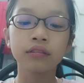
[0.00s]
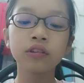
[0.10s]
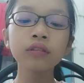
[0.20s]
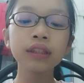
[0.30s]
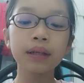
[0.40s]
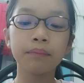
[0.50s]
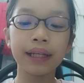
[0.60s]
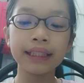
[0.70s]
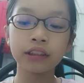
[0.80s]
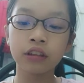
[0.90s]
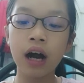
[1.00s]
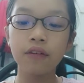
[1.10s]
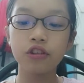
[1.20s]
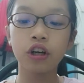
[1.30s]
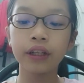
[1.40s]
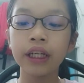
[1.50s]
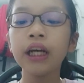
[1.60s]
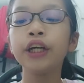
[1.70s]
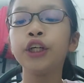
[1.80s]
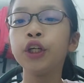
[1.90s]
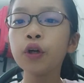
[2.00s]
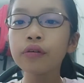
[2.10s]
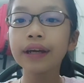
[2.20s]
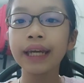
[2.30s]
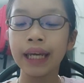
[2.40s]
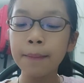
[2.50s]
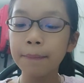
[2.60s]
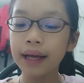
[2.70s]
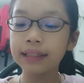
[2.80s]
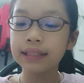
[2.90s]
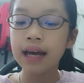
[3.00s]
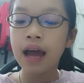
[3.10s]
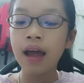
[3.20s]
"Don't get the blazer off, Shirley. You keep it.